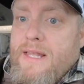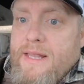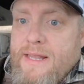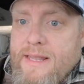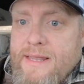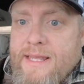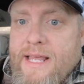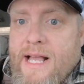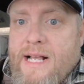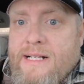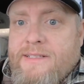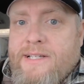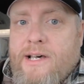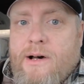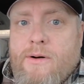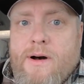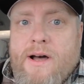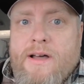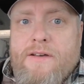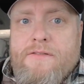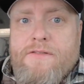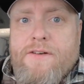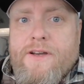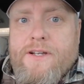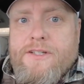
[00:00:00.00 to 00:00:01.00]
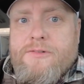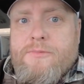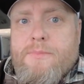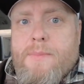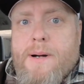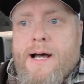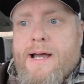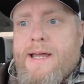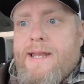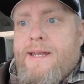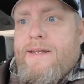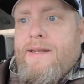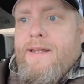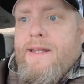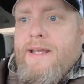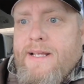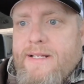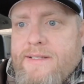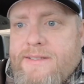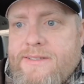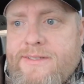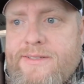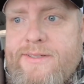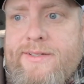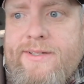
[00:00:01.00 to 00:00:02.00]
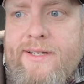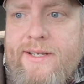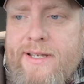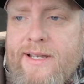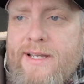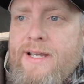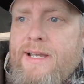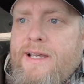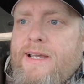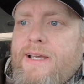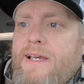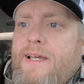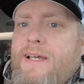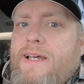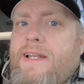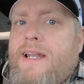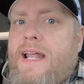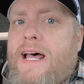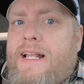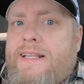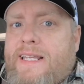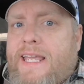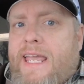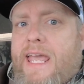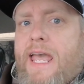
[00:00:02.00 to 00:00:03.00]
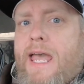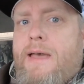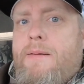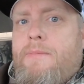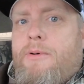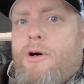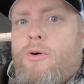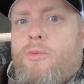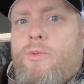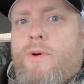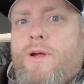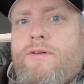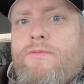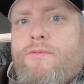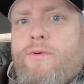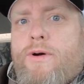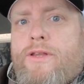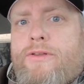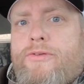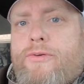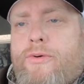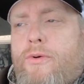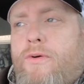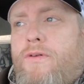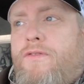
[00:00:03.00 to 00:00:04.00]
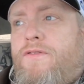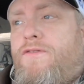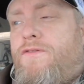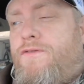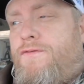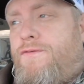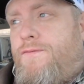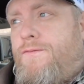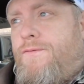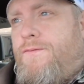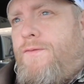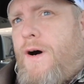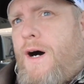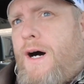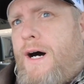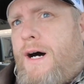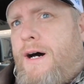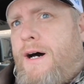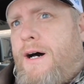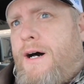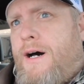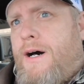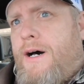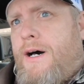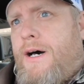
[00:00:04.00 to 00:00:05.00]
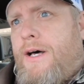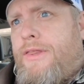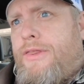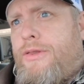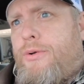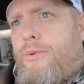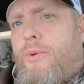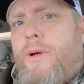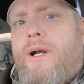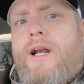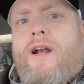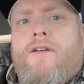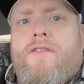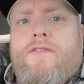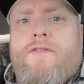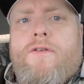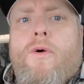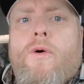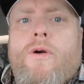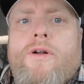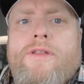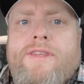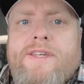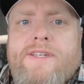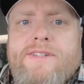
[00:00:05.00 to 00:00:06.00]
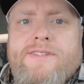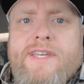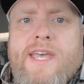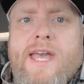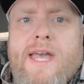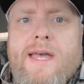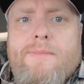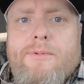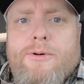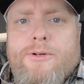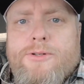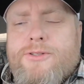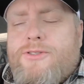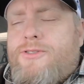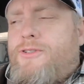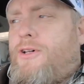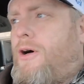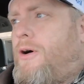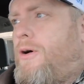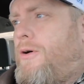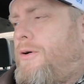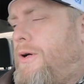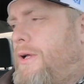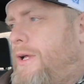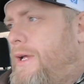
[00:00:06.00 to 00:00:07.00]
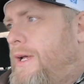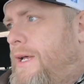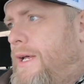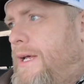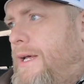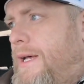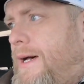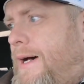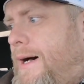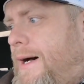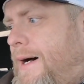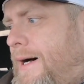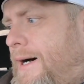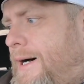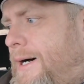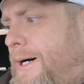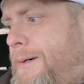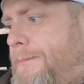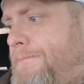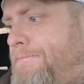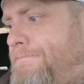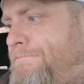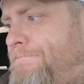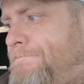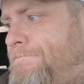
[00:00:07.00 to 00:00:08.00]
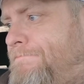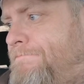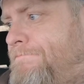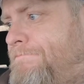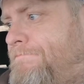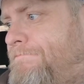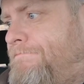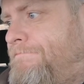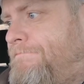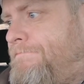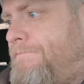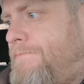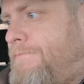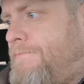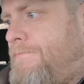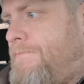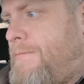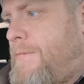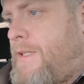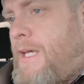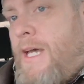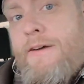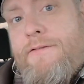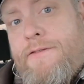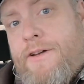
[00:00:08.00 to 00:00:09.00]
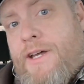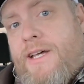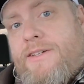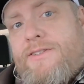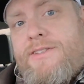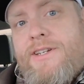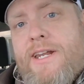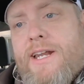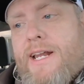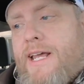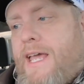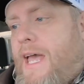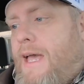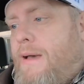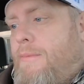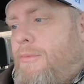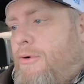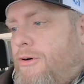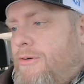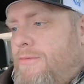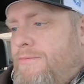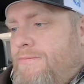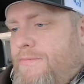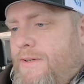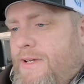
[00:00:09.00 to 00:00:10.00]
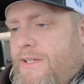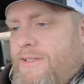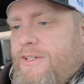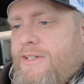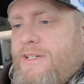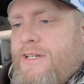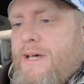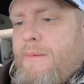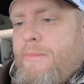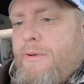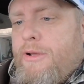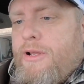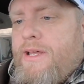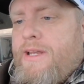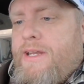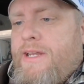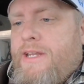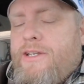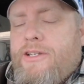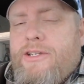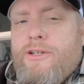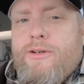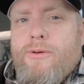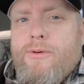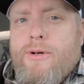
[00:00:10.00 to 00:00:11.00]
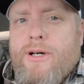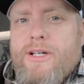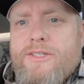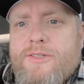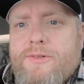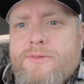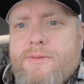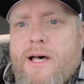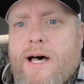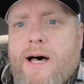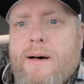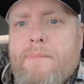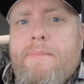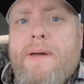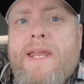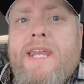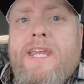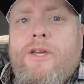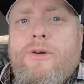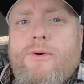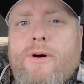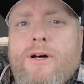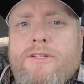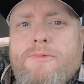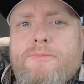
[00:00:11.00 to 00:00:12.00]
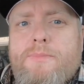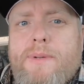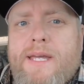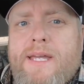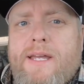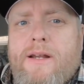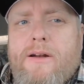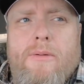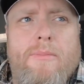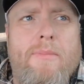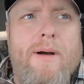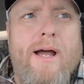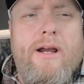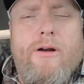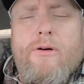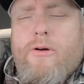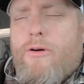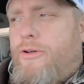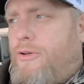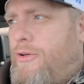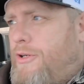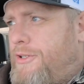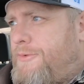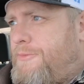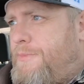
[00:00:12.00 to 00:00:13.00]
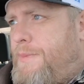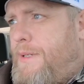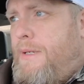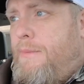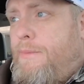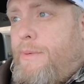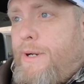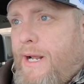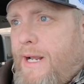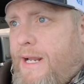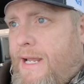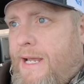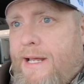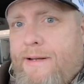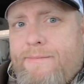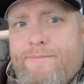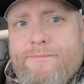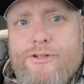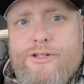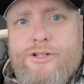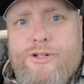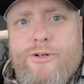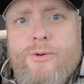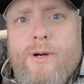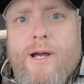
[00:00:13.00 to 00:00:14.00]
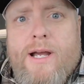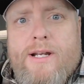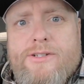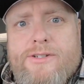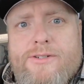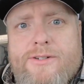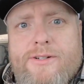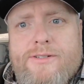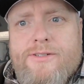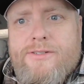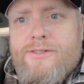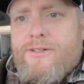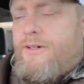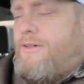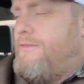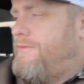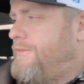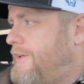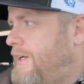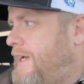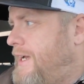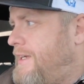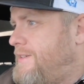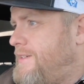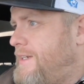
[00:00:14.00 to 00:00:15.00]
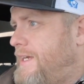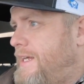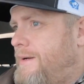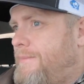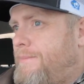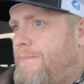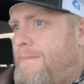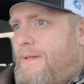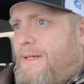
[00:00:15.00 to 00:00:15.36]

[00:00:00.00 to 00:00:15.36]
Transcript: that's how I fixed mine. It's not the cable. We've went through 3 or 4 of these cables. So if you guys need a cable, it's a double-ended mini USB or micro USB, but I got 2 extras, so if you guys need them,